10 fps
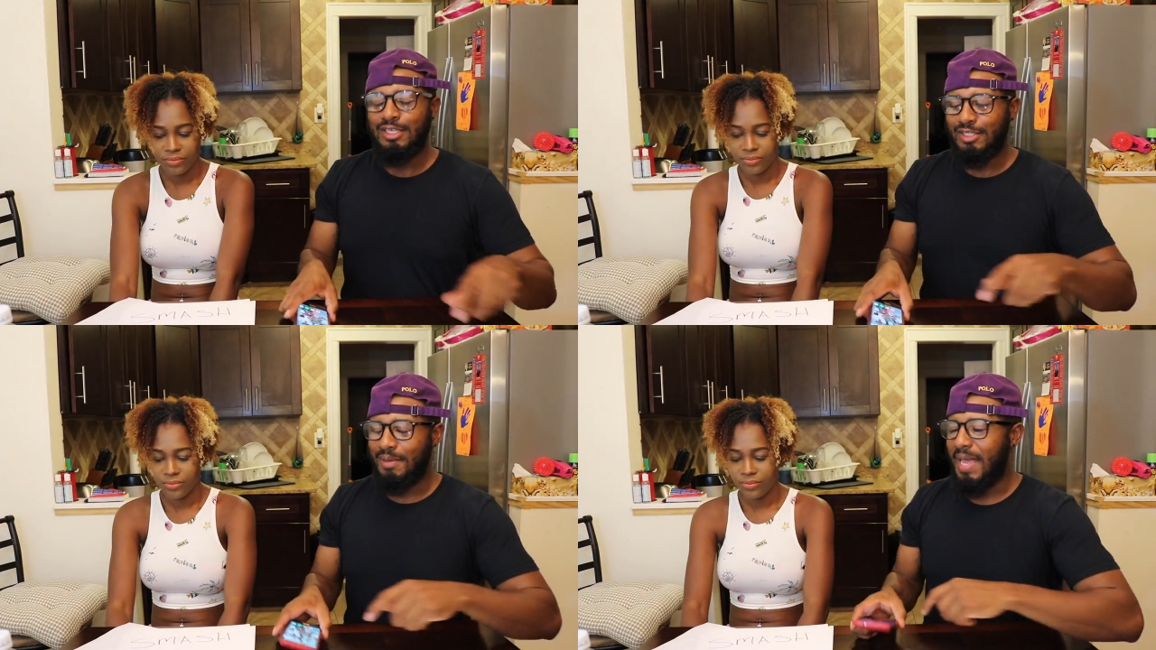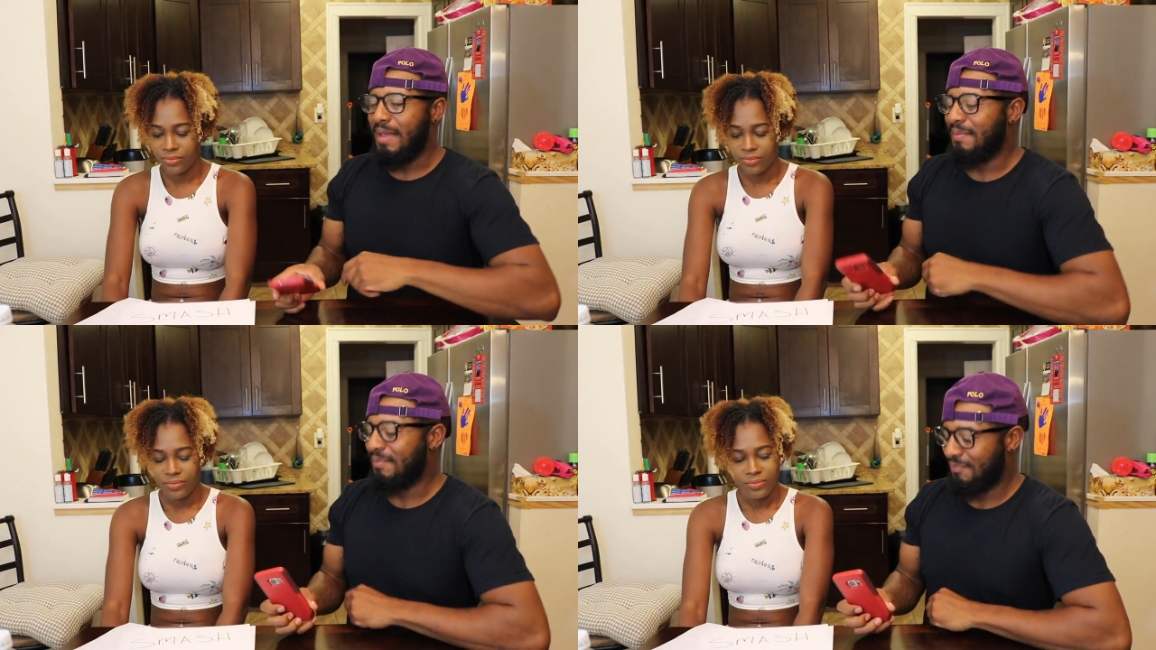Speaker 1: So
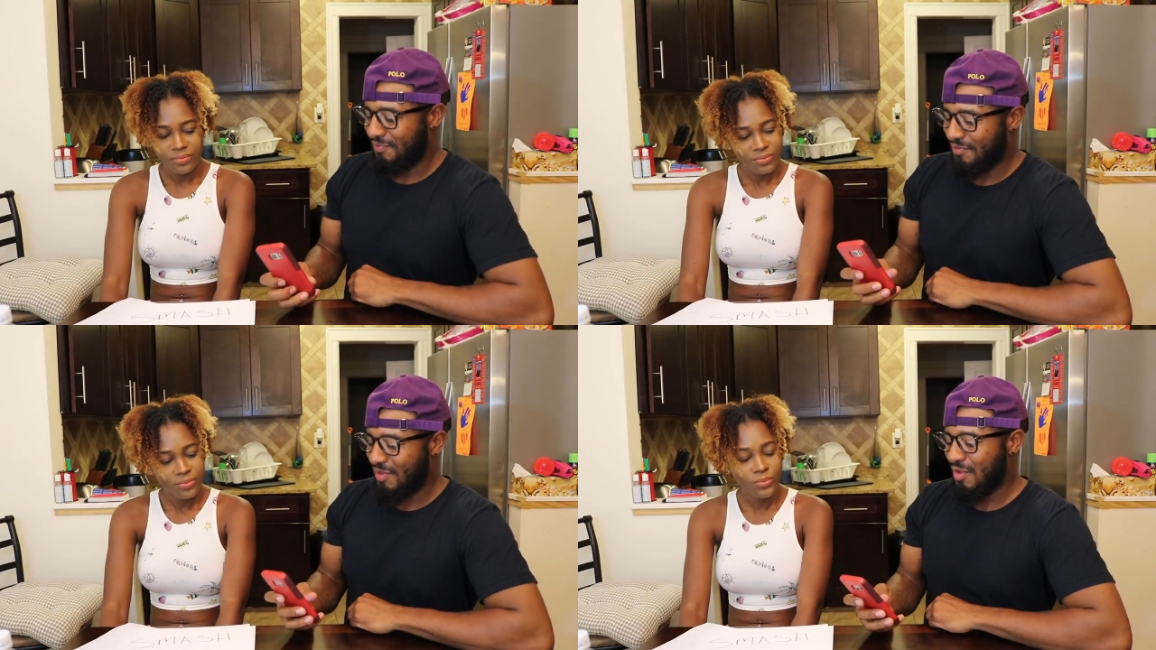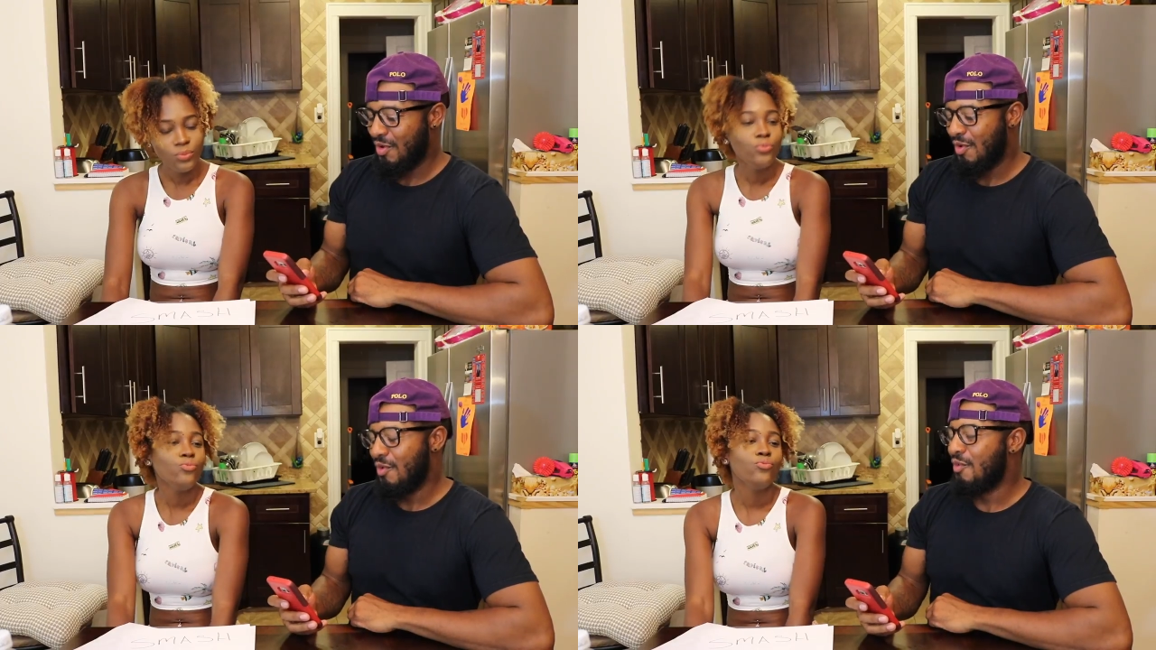baby, mm
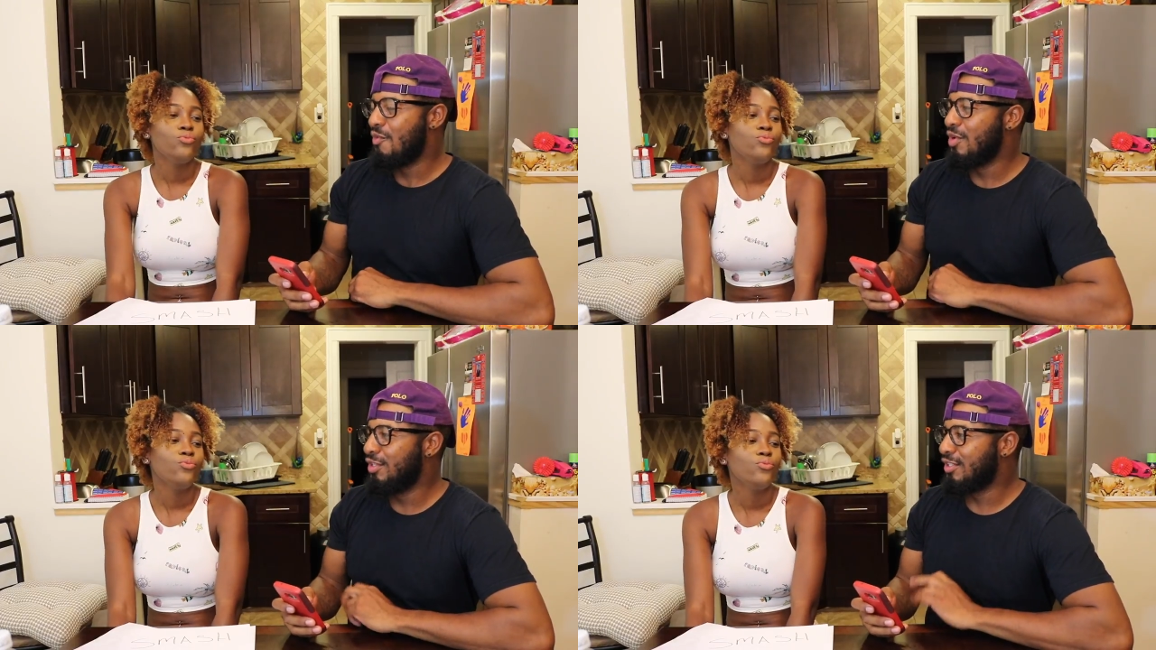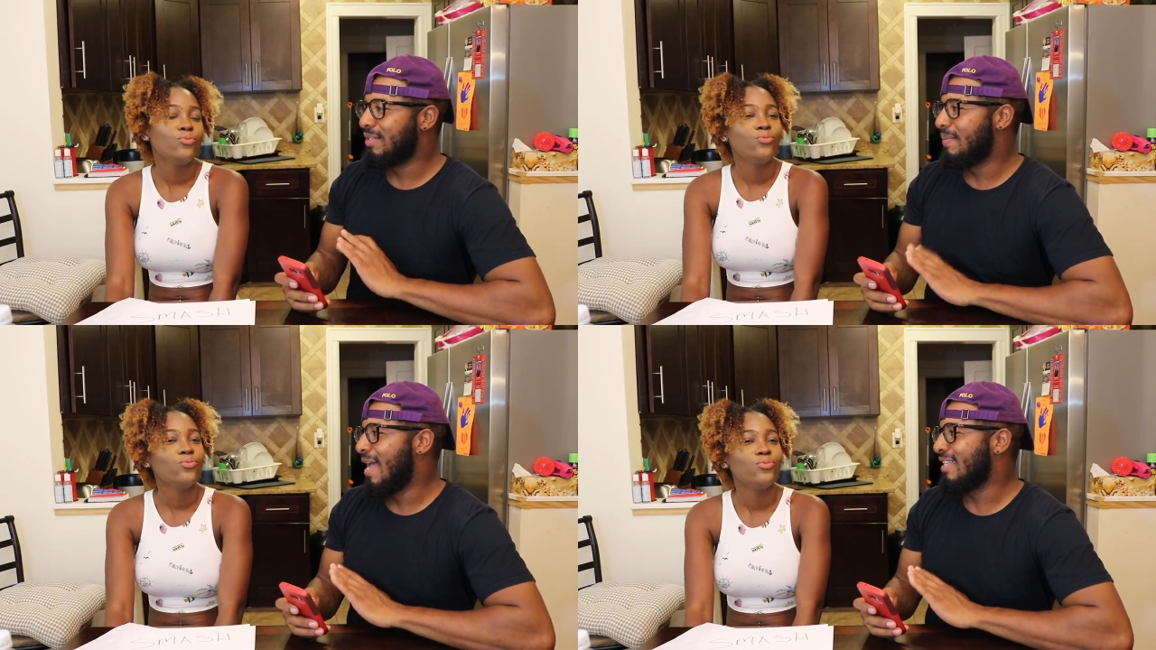-hmm. would you
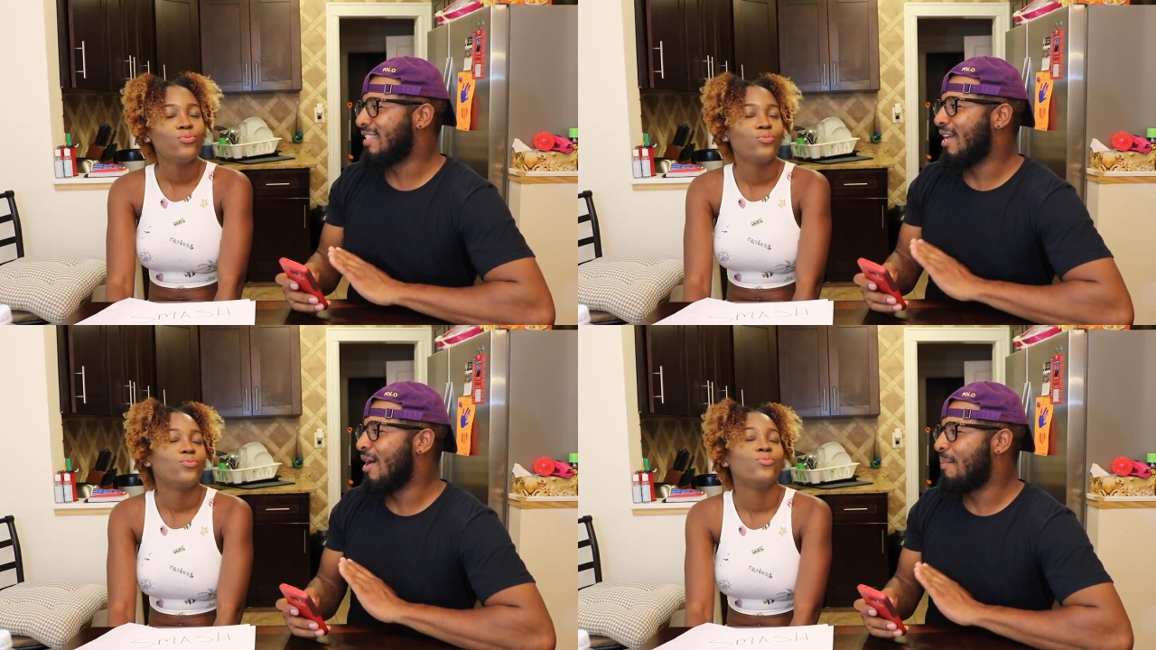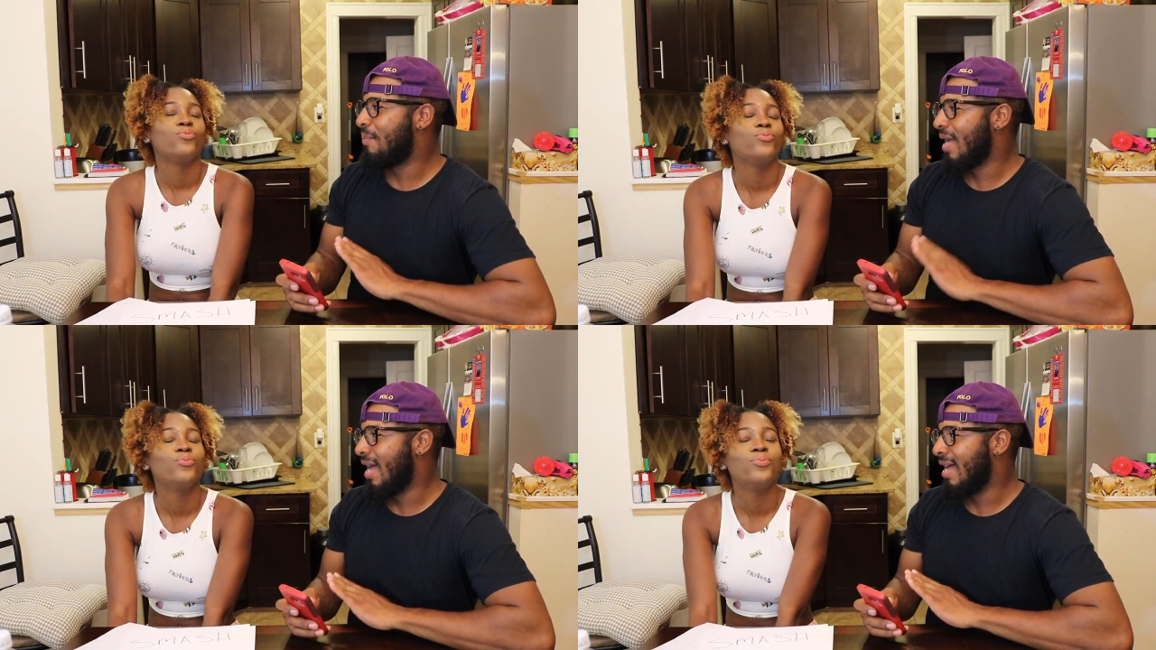smash or
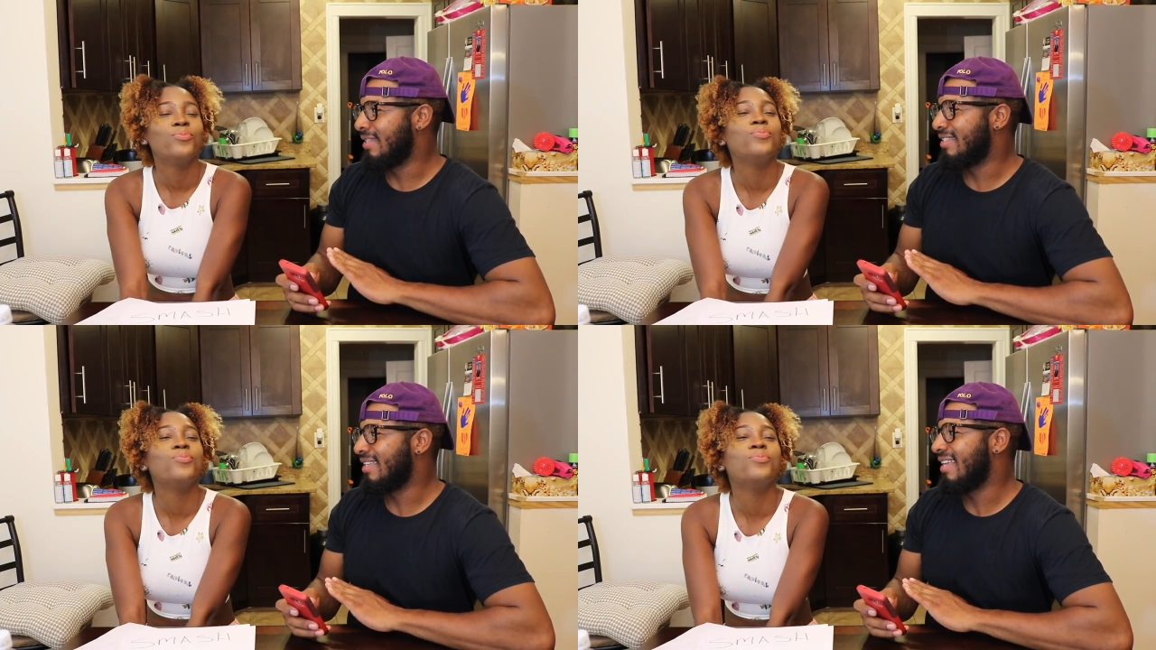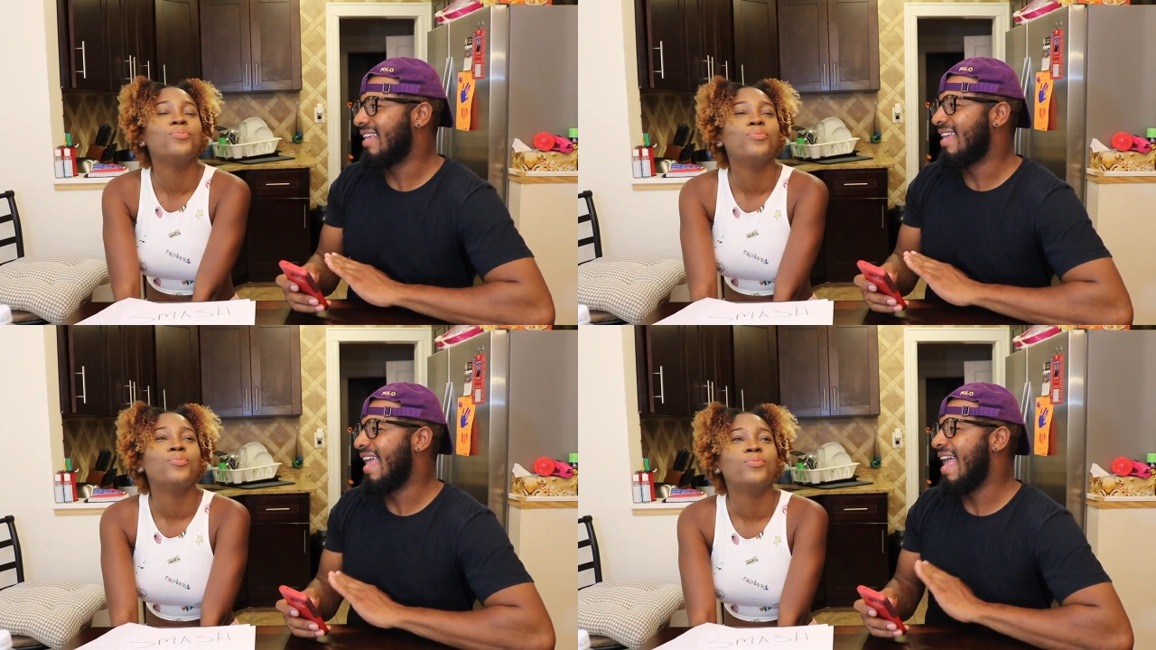pass
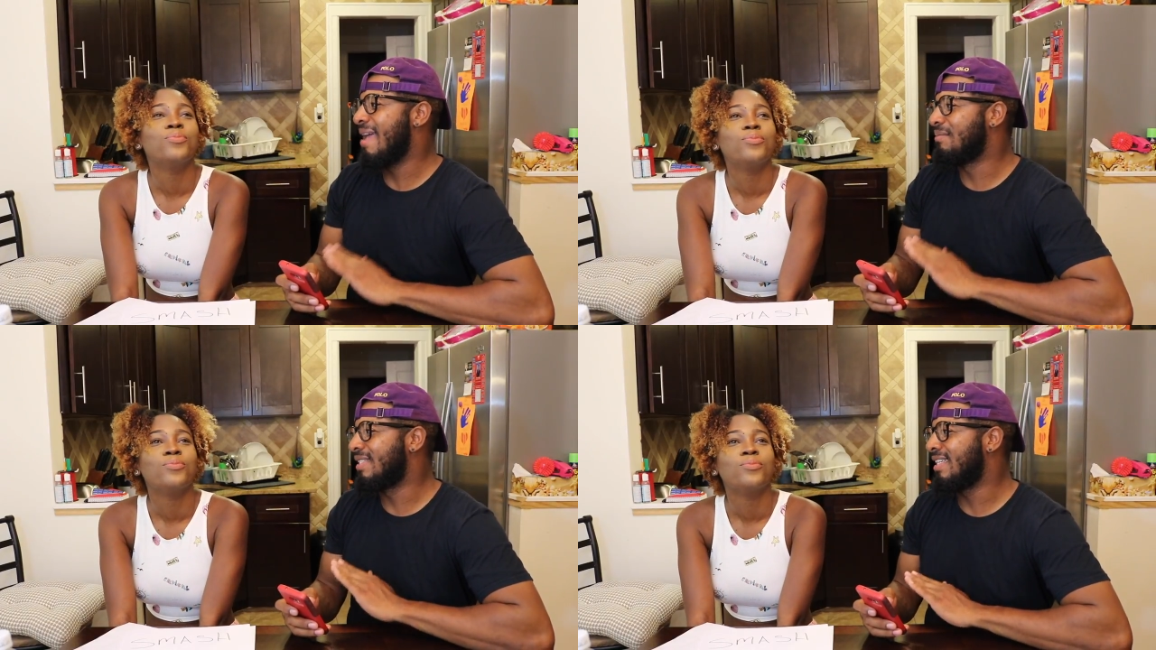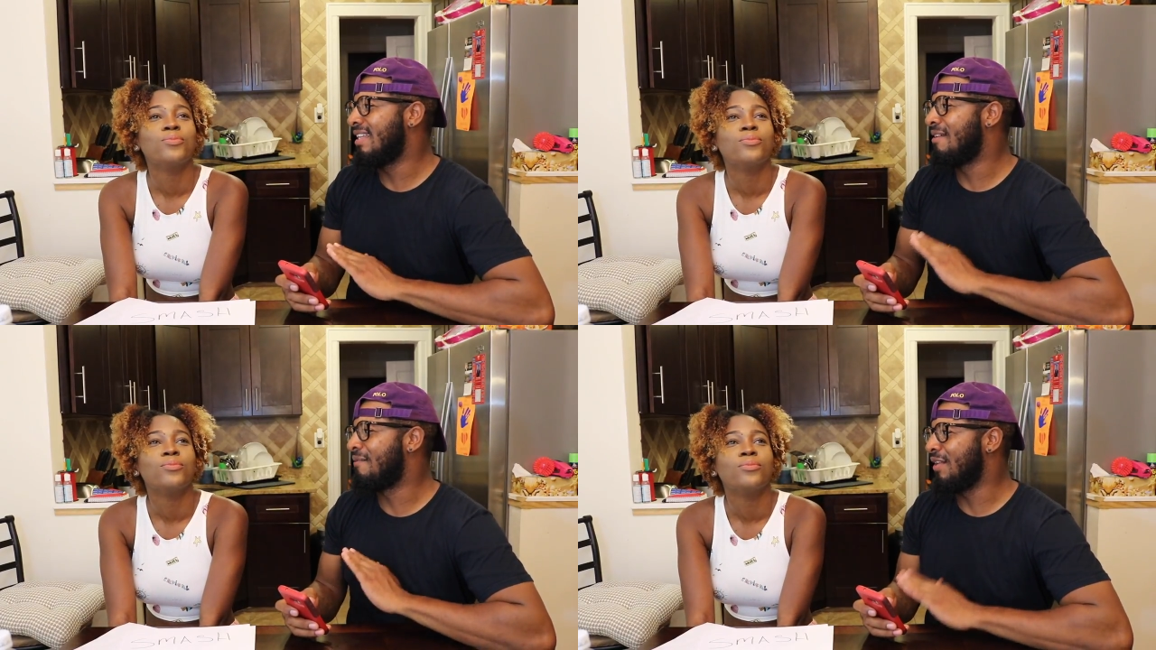MC
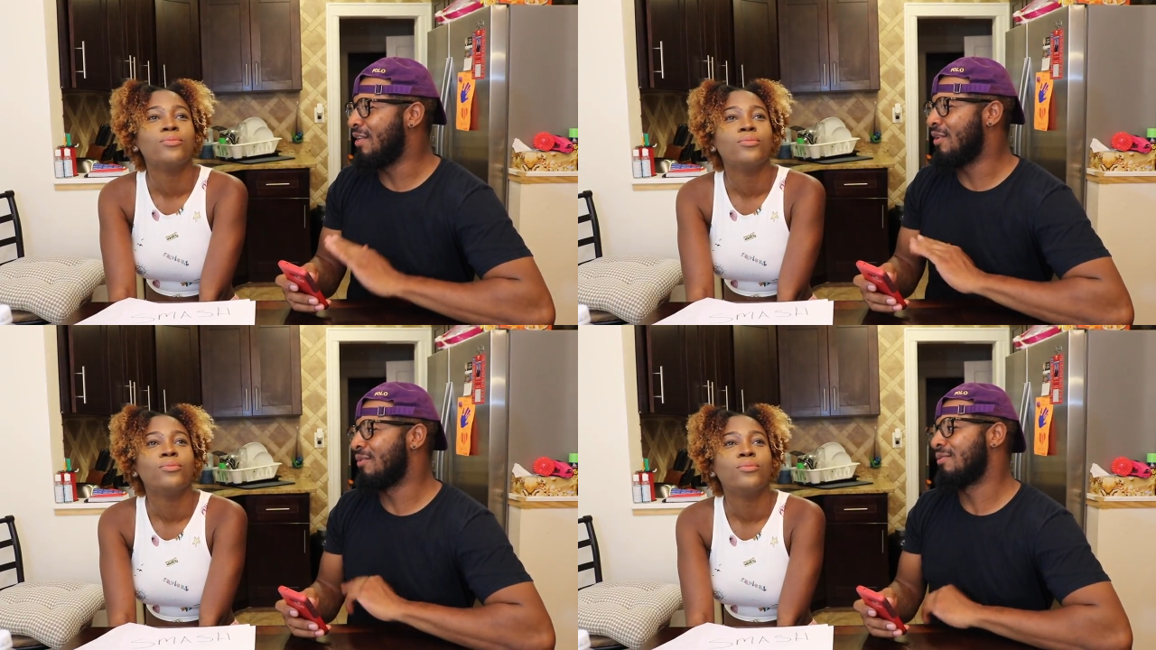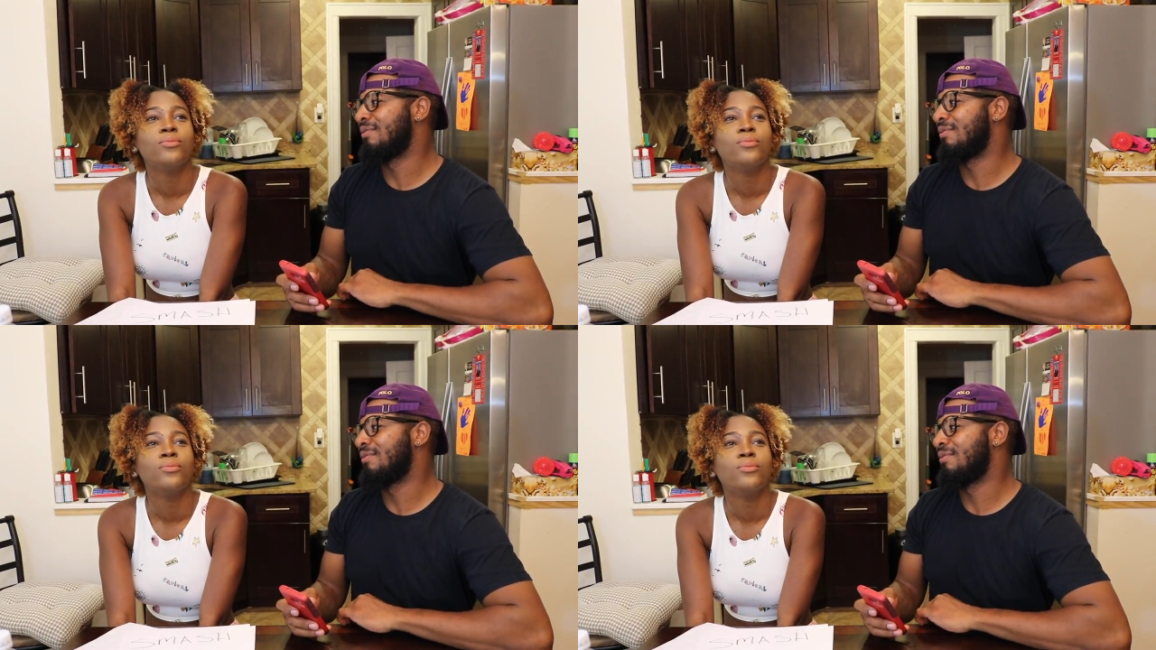Livinho?